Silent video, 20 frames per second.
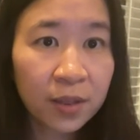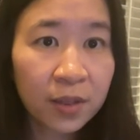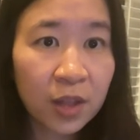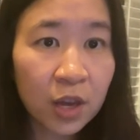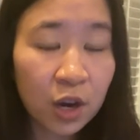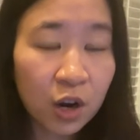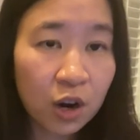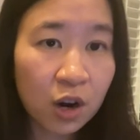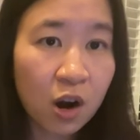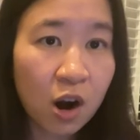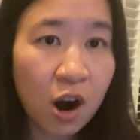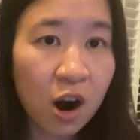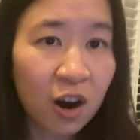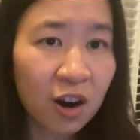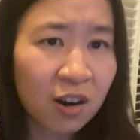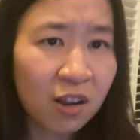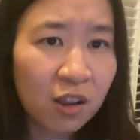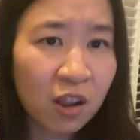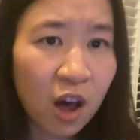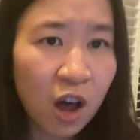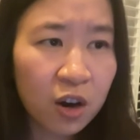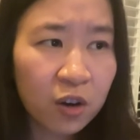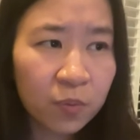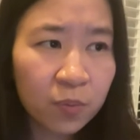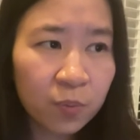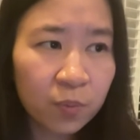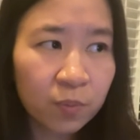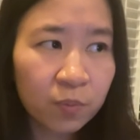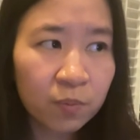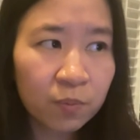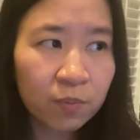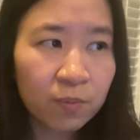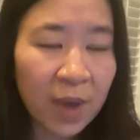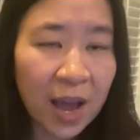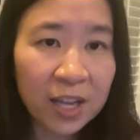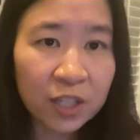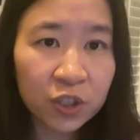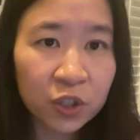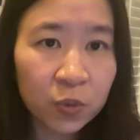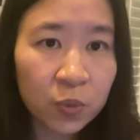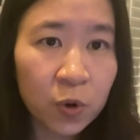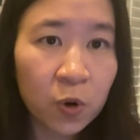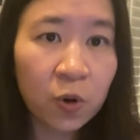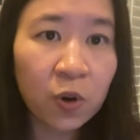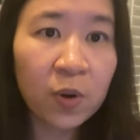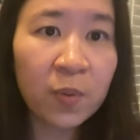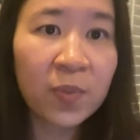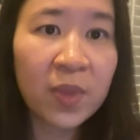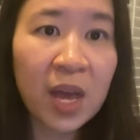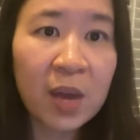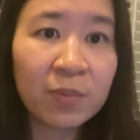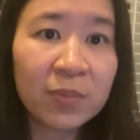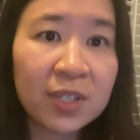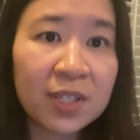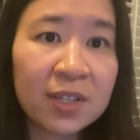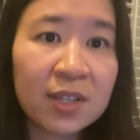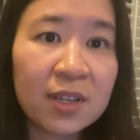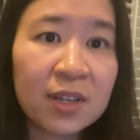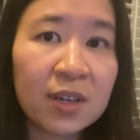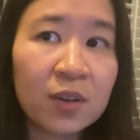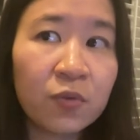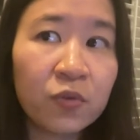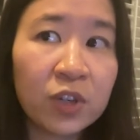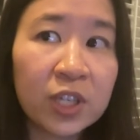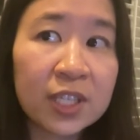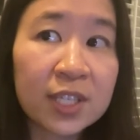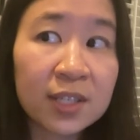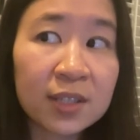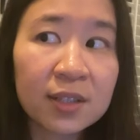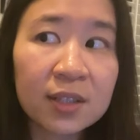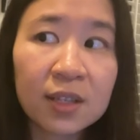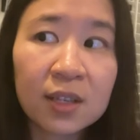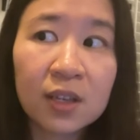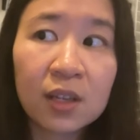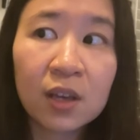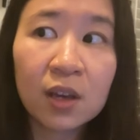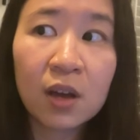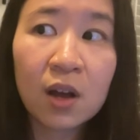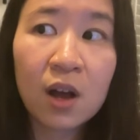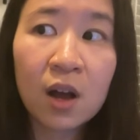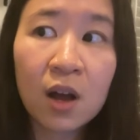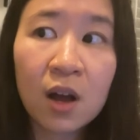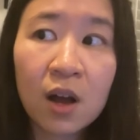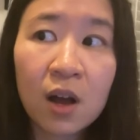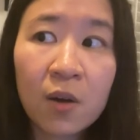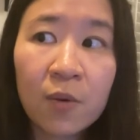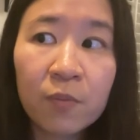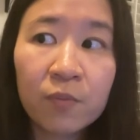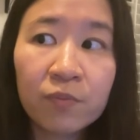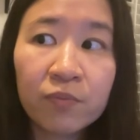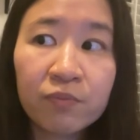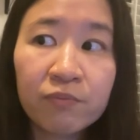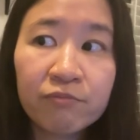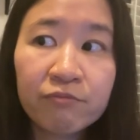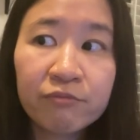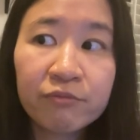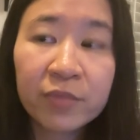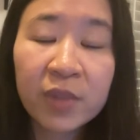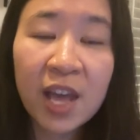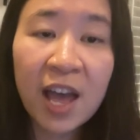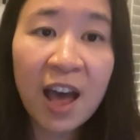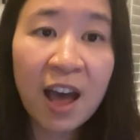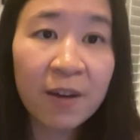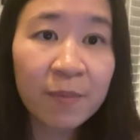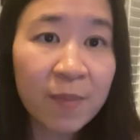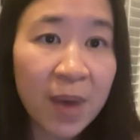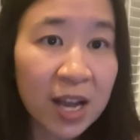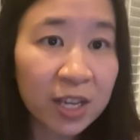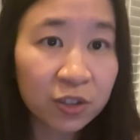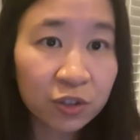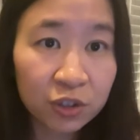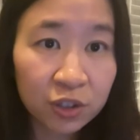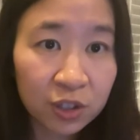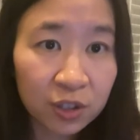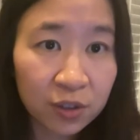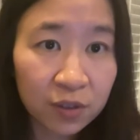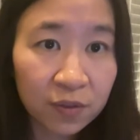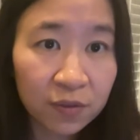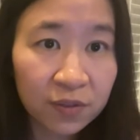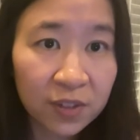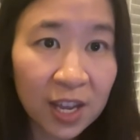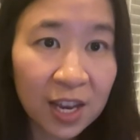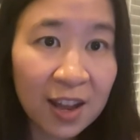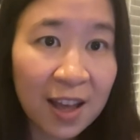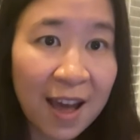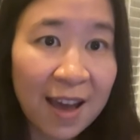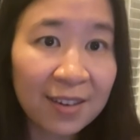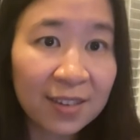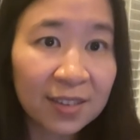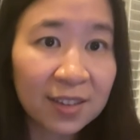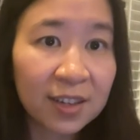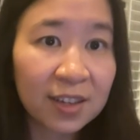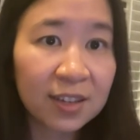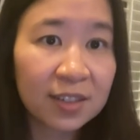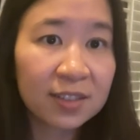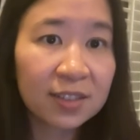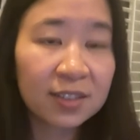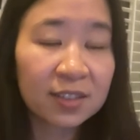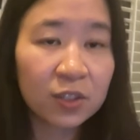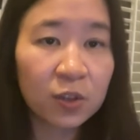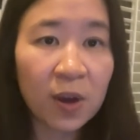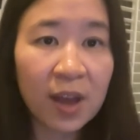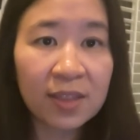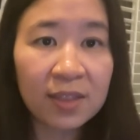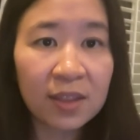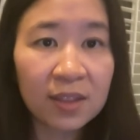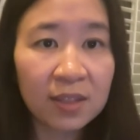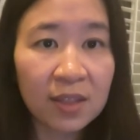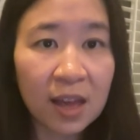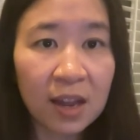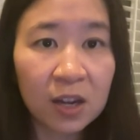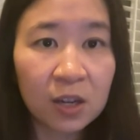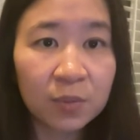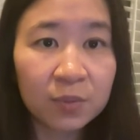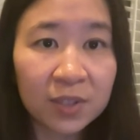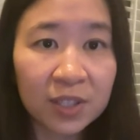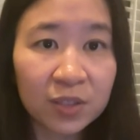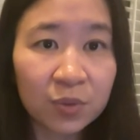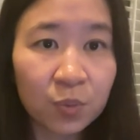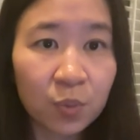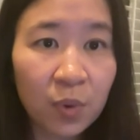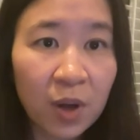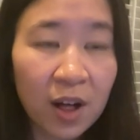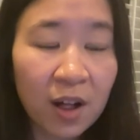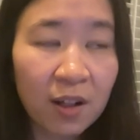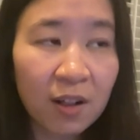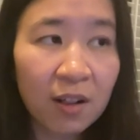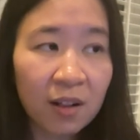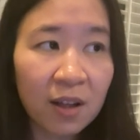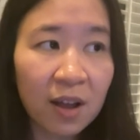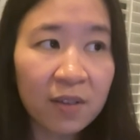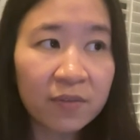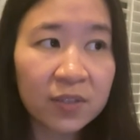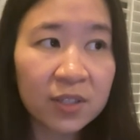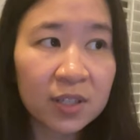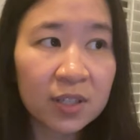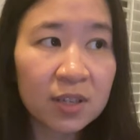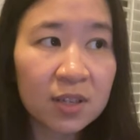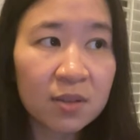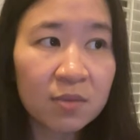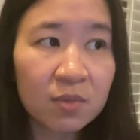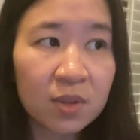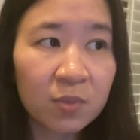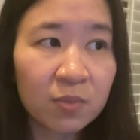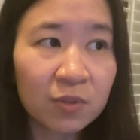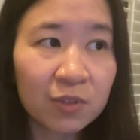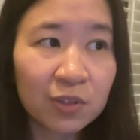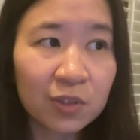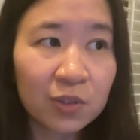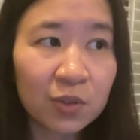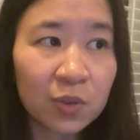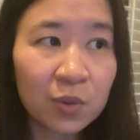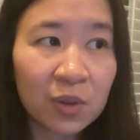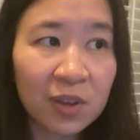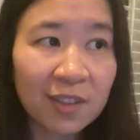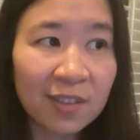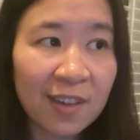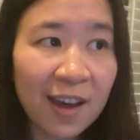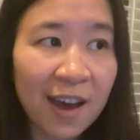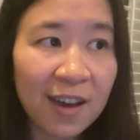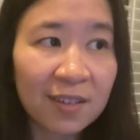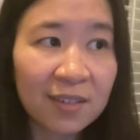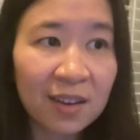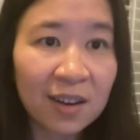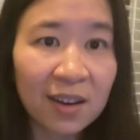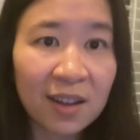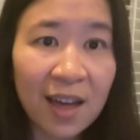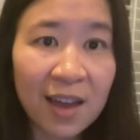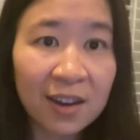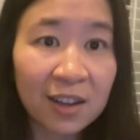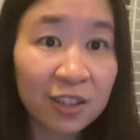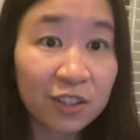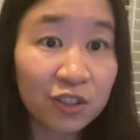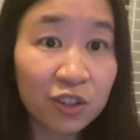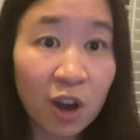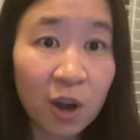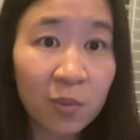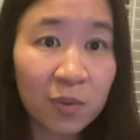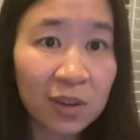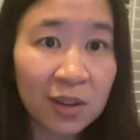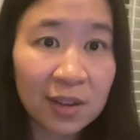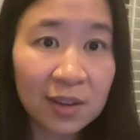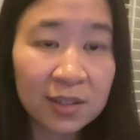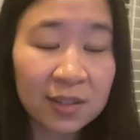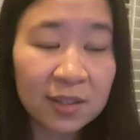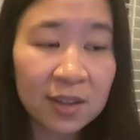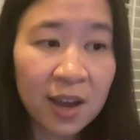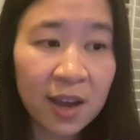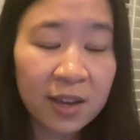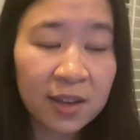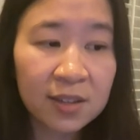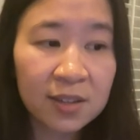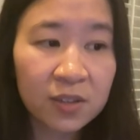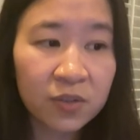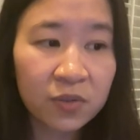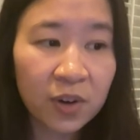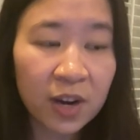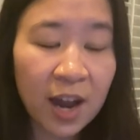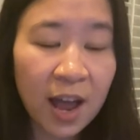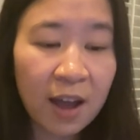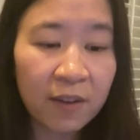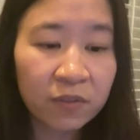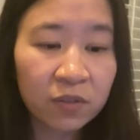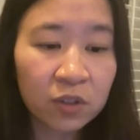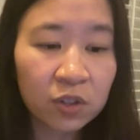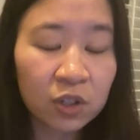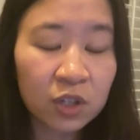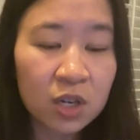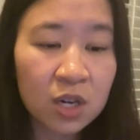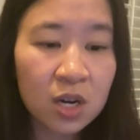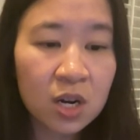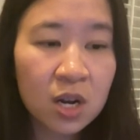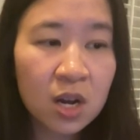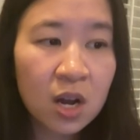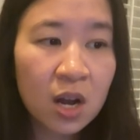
There are a lot of master's programs that I'm seeing recently um, that have masters of data analytics. So I think that helps as well. I've seen people doing that and landing a job in data science right after.